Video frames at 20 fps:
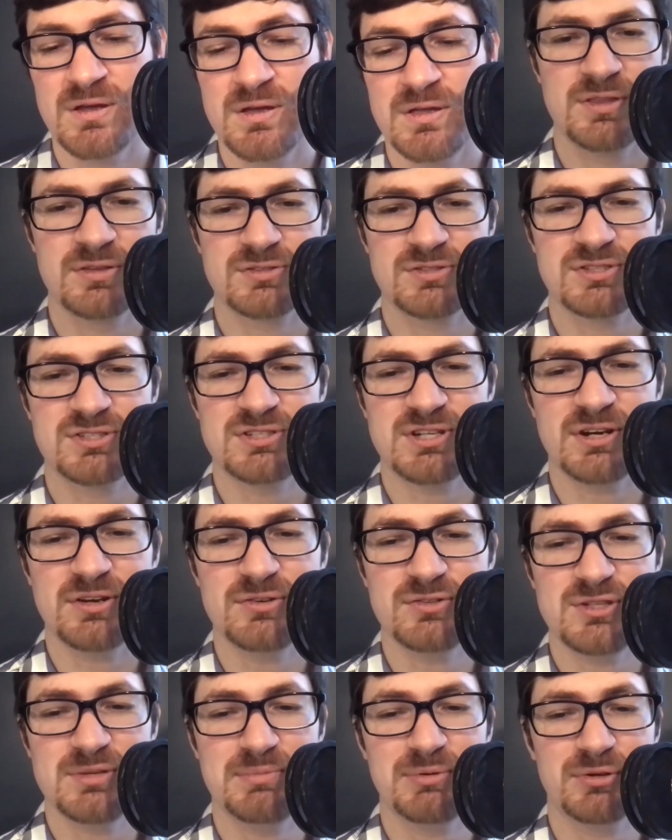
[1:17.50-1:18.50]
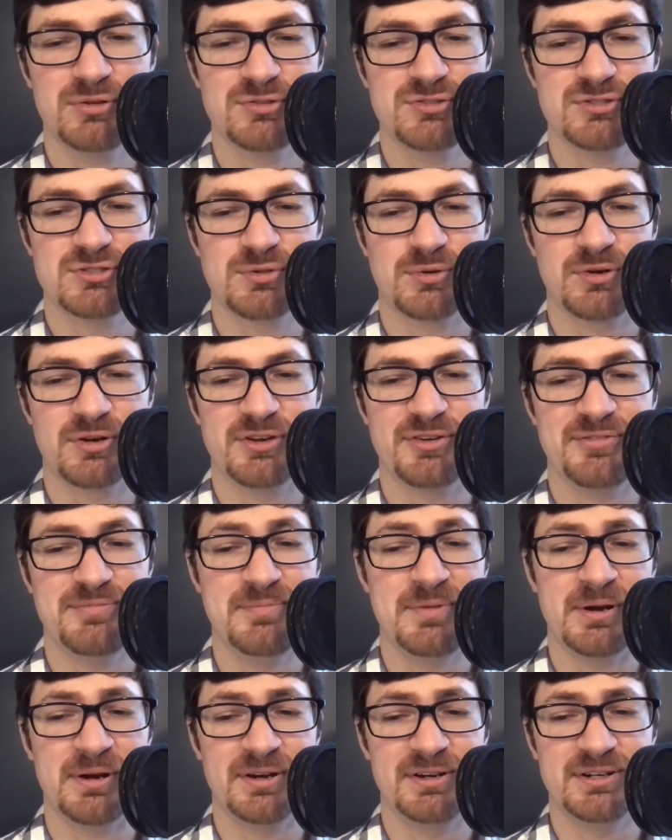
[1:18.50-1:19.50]
There's a stereotypical story of
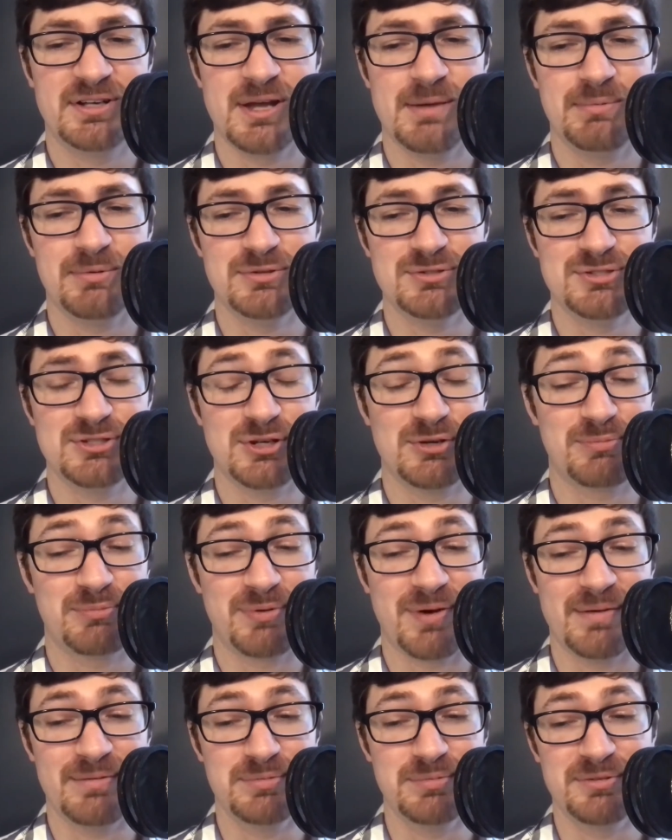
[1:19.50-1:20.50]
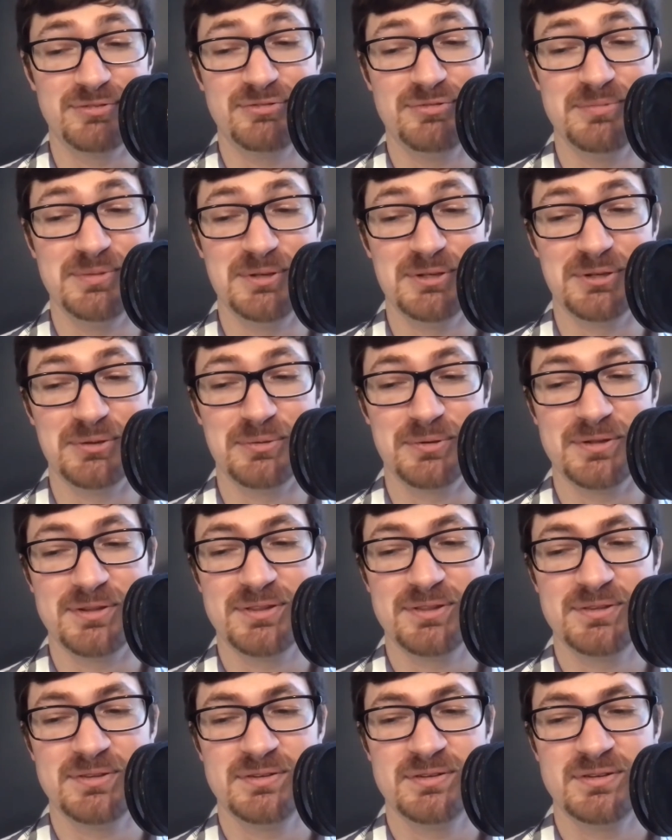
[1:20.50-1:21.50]
married couples that you're probably familiar
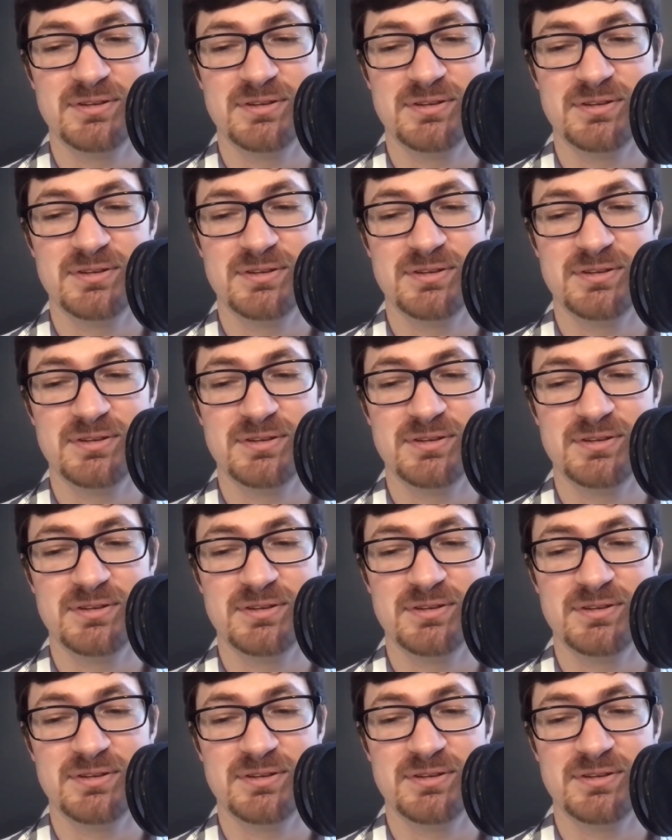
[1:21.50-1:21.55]
with.